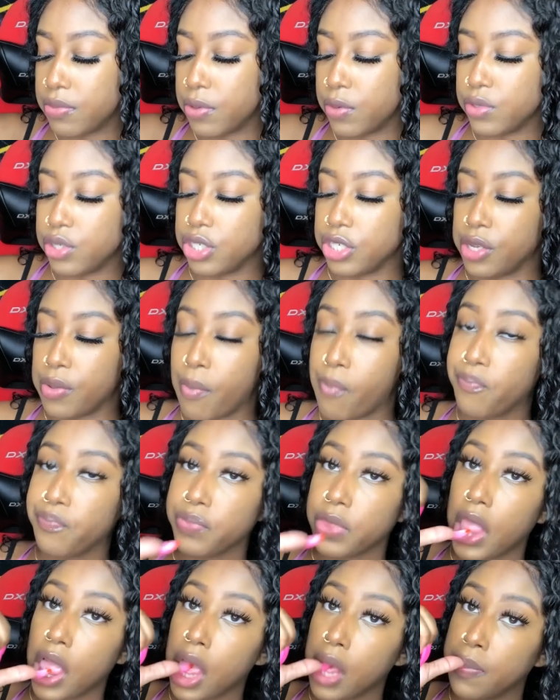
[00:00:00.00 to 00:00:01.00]
the most shit
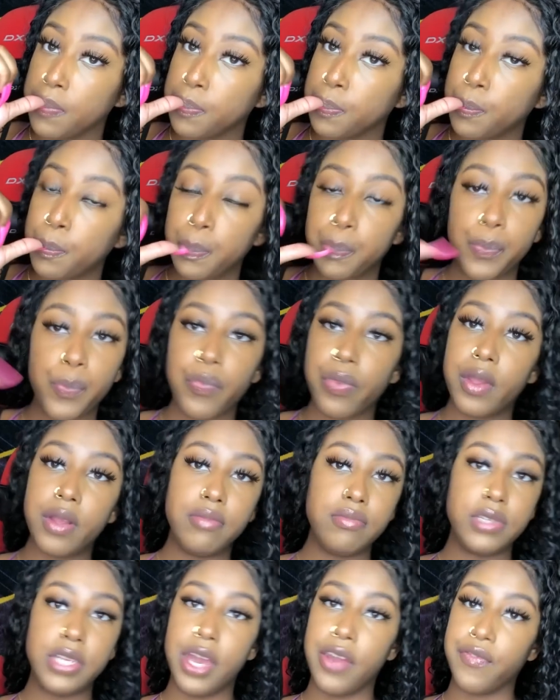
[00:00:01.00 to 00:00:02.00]

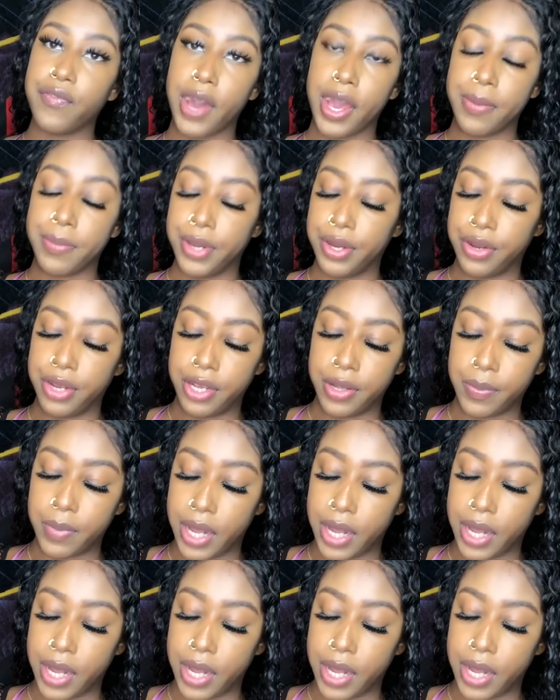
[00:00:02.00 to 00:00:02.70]
can't fight, period.